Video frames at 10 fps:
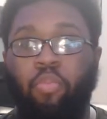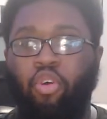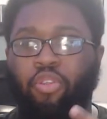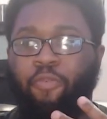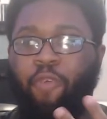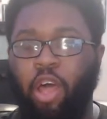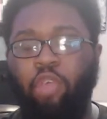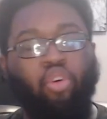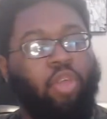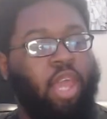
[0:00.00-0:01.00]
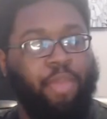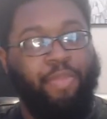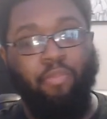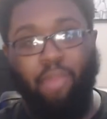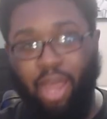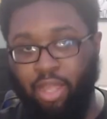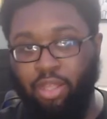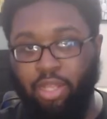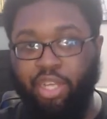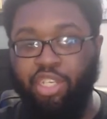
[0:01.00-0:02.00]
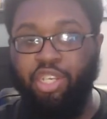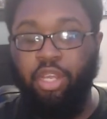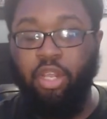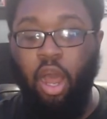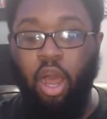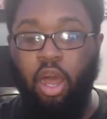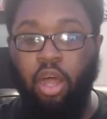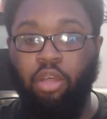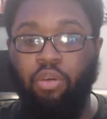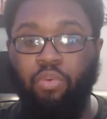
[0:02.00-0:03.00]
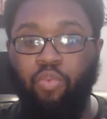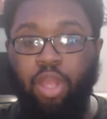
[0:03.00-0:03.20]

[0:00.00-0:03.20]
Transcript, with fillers: the most valuable games in my collection, uh,